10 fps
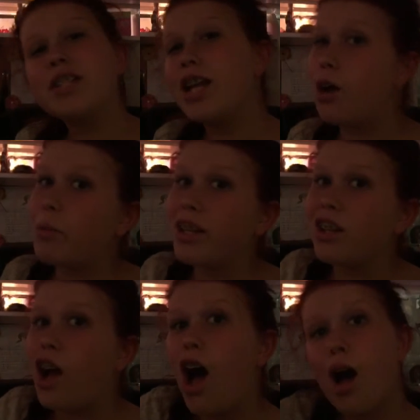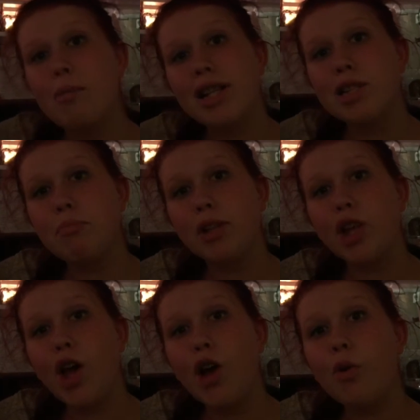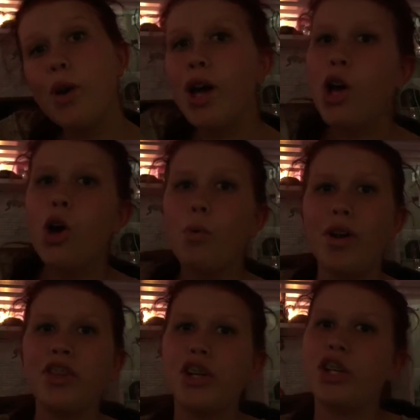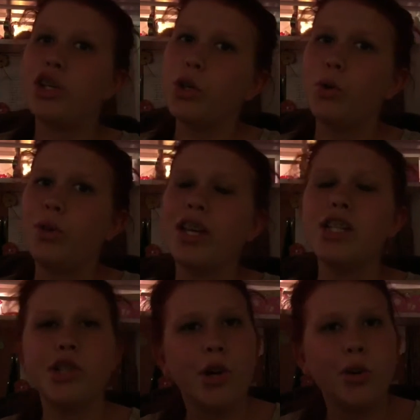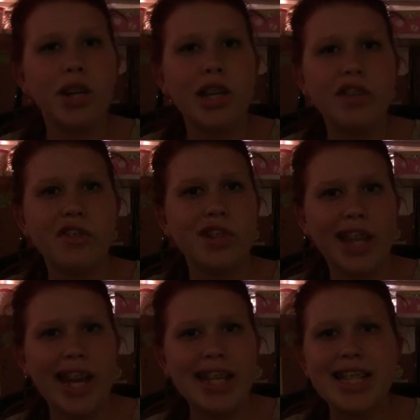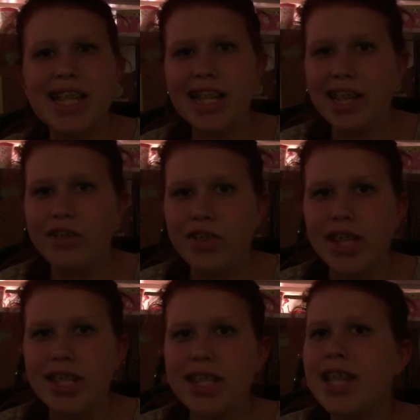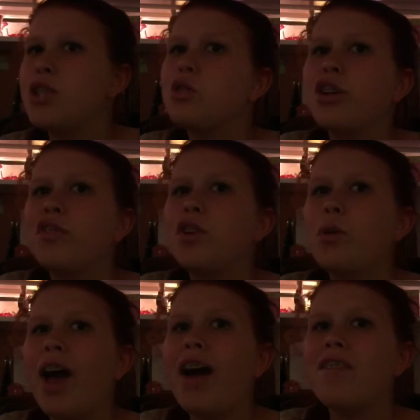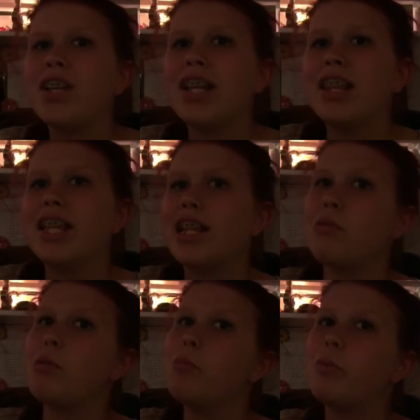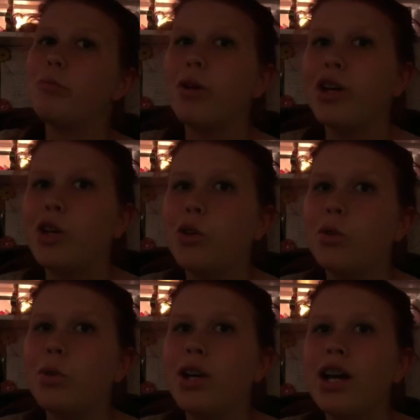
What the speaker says: Tell me in the comments below whether you can totally relate to any of these things, or if you have anything that people bug you,